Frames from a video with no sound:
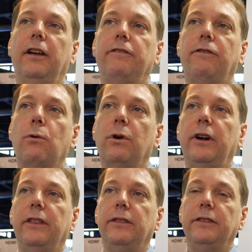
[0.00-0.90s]

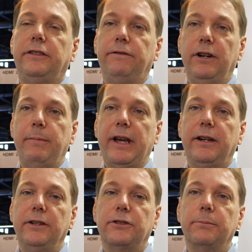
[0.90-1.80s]
for different
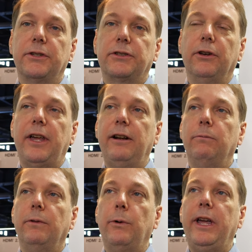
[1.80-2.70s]
mechanisms. So
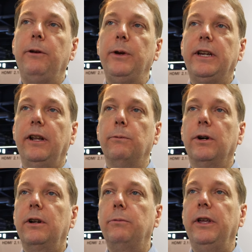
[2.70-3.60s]
that way we can
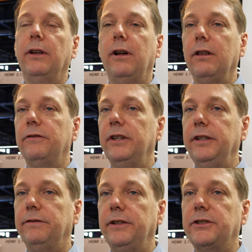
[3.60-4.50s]
work with all of the
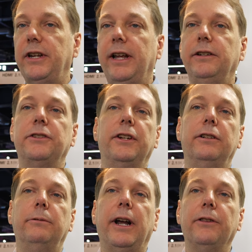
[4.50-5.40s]
different standards that
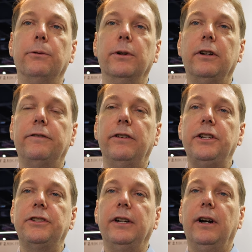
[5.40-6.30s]
are around the world for
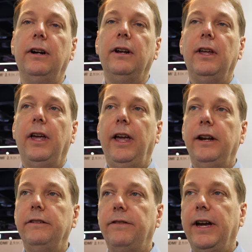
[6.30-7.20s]
HDR.
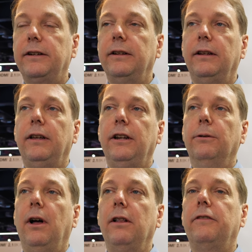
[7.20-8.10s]
And in fact, you
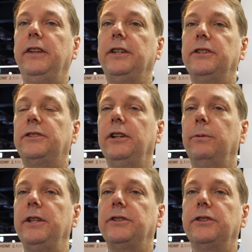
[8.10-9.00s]
know, all of the
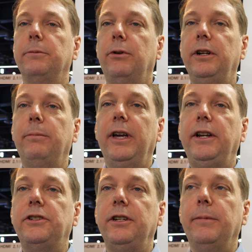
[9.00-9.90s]
existing ones are supported by
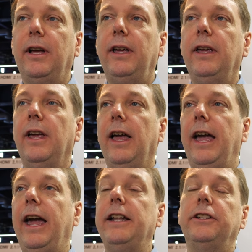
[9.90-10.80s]
HDMI,
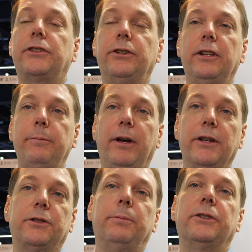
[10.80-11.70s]
and it's certainly
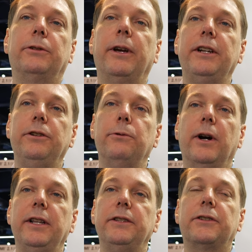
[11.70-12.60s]
possible to write new
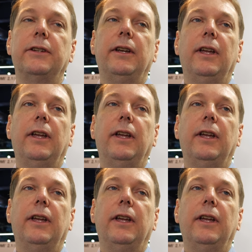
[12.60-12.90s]
ones